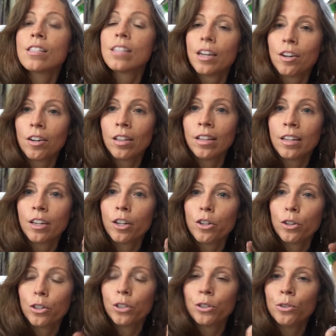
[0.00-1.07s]
Cerulean
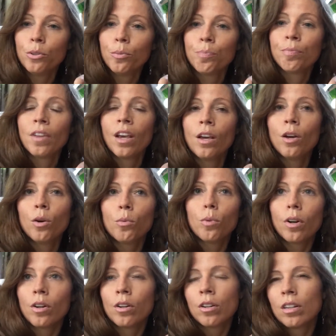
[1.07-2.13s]
glue.
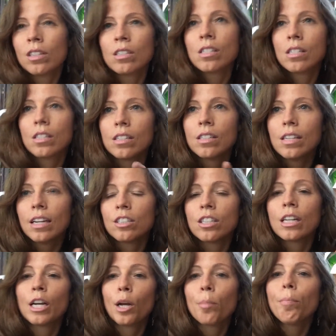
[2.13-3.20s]
It's
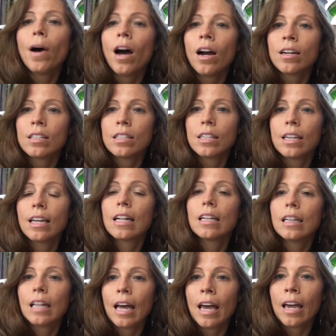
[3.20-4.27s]
actually an epoxy
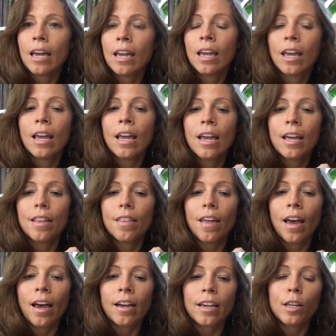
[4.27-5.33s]
clay
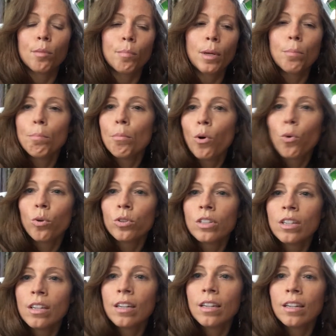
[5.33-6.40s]
that can be
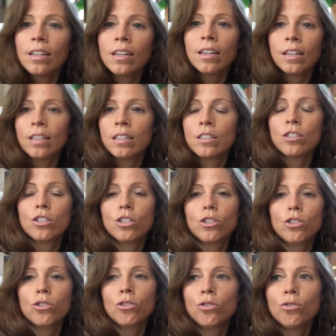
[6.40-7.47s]
molded
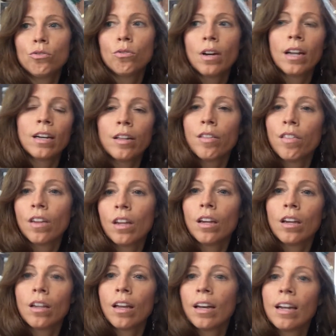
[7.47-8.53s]
into
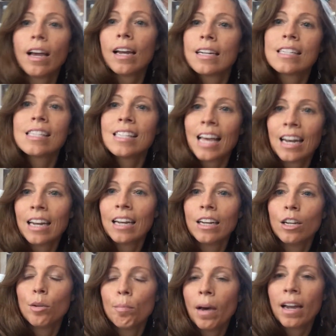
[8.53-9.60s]
anything, any kind of setting
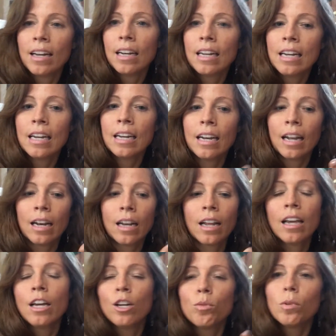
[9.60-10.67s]
you might need, and
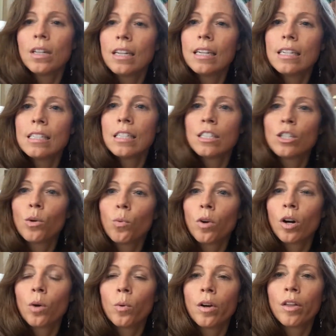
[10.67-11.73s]
really easy to
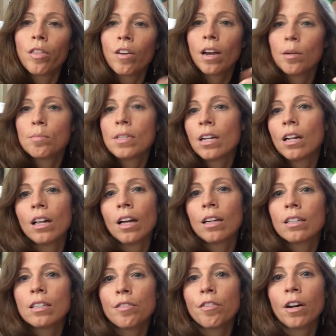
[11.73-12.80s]
work with, comes in a lot
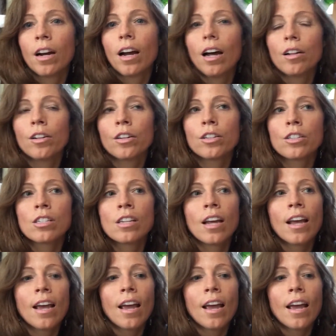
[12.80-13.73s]
of different colors,